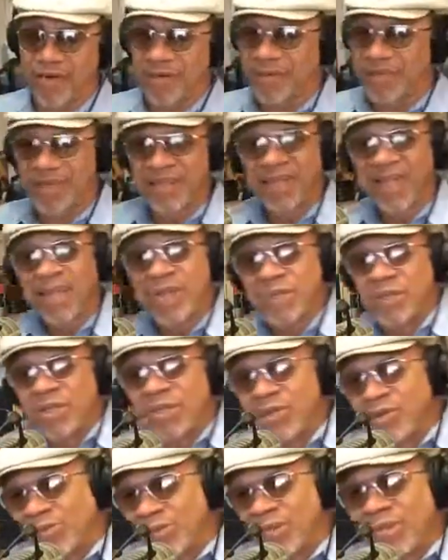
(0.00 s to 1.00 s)
I mean, when
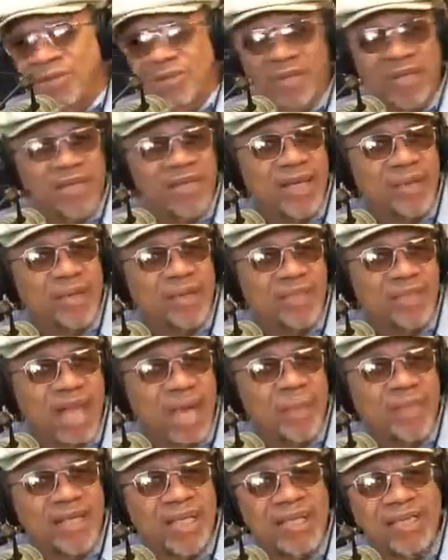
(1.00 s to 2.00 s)
you look at what's
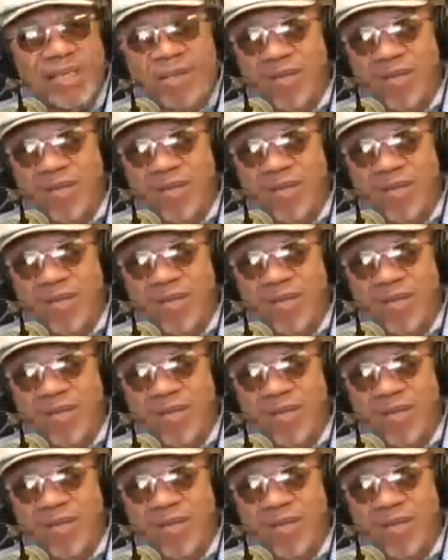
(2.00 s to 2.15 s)
happening in the